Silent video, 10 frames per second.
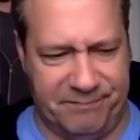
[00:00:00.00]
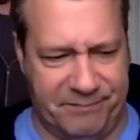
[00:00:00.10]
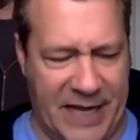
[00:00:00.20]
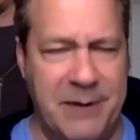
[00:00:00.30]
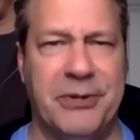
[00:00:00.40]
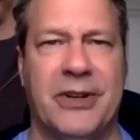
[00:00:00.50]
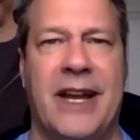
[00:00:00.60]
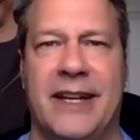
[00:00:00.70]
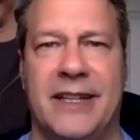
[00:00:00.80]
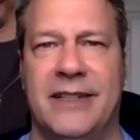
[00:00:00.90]
paper
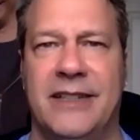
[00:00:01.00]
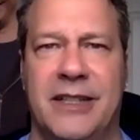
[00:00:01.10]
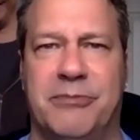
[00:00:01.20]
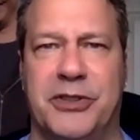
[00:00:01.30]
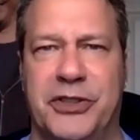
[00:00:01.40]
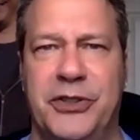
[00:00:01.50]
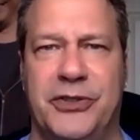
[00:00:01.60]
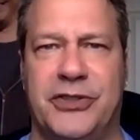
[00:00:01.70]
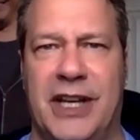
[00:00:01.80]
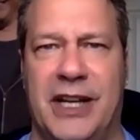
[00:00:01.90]
edit and
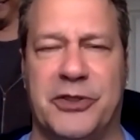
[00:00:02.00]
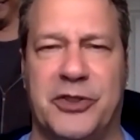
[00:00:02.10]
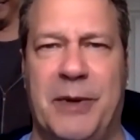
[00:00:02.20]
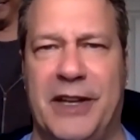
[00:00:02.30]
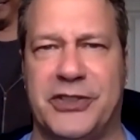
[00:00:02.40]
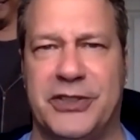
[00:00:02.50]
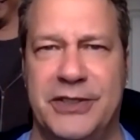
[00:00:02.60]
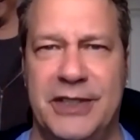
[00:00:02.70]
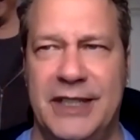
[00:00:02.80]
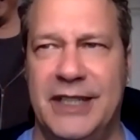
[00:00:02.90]
produce an hour special